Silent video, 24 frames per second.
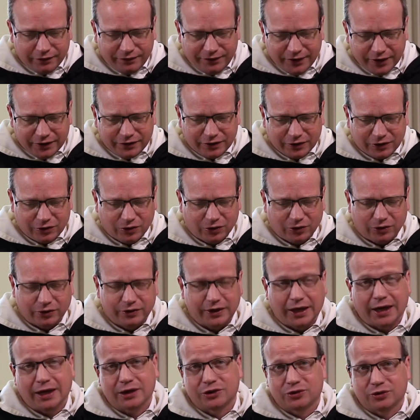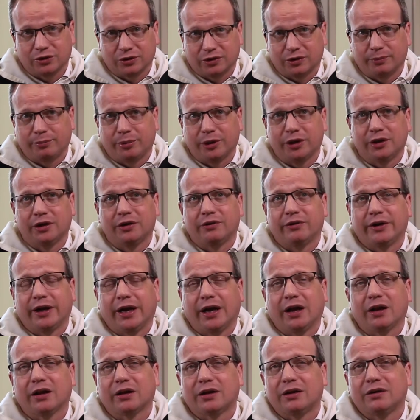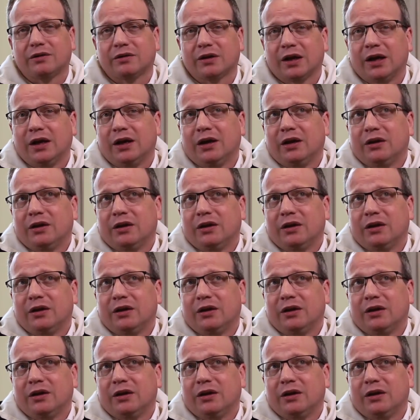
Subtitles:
physical, natural, dependent realities.